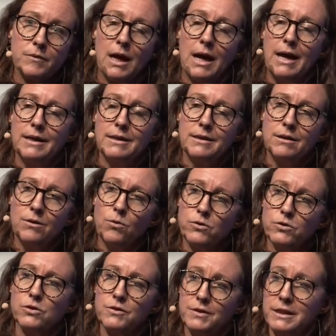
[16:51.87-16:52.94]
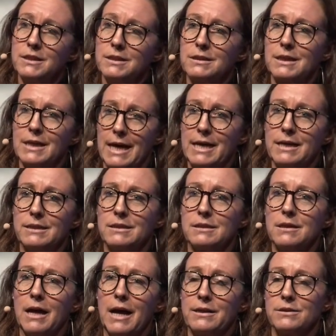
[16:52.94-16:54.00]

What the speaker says: And also this case